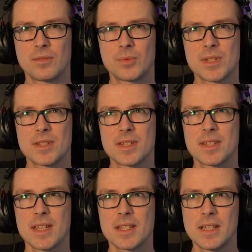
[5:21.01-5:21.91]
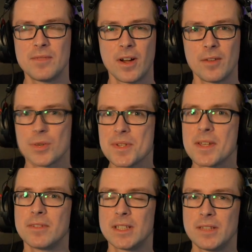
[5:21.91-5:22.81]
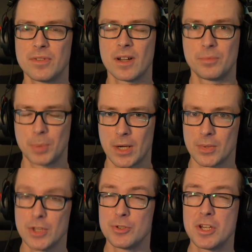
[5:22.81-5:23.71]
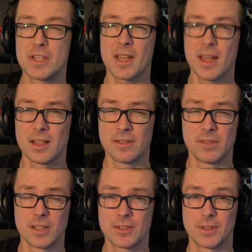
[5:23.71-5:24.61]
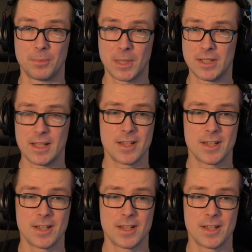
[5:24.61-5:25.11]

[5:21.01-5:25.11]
was it 65 or 75 pounds, which is hell of a lot of money.